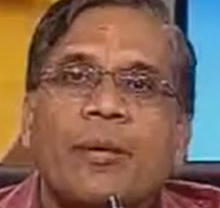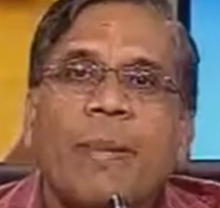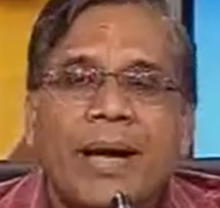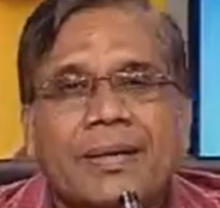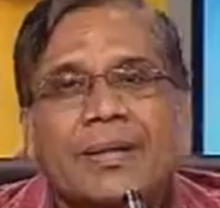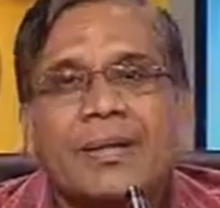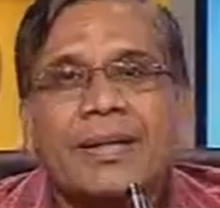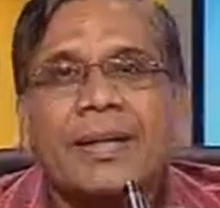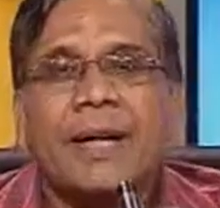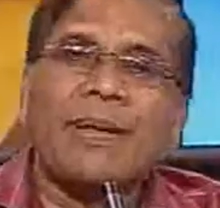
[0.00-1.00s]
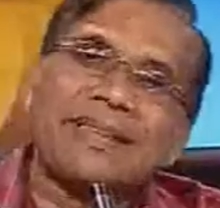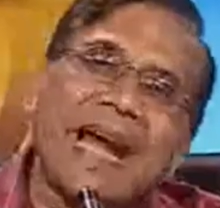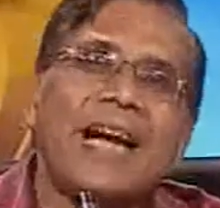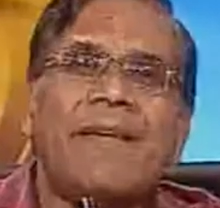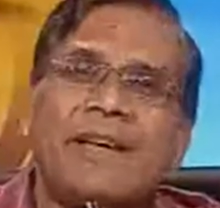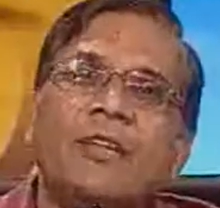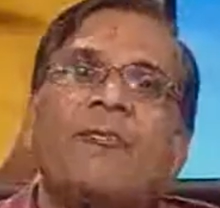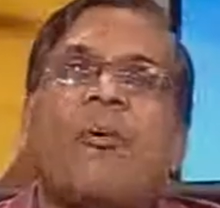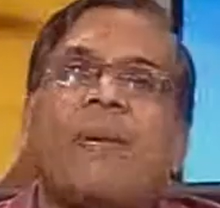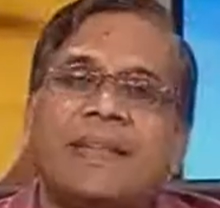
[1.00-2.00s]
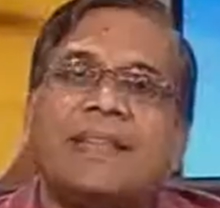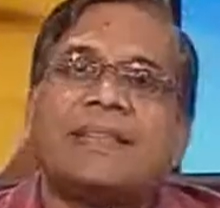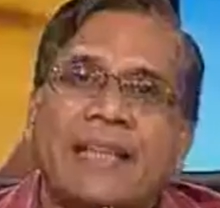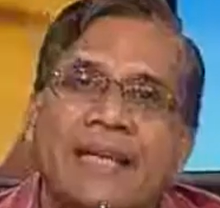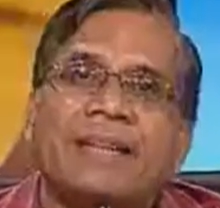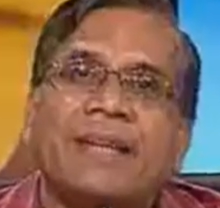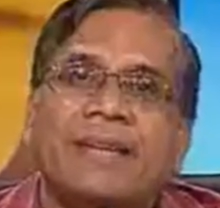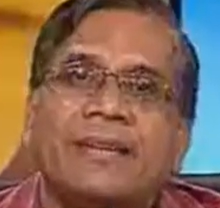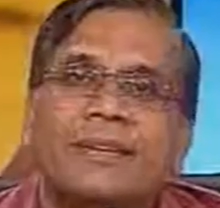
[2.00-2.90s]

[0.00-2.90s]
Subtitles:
But if the child-wise information is collected,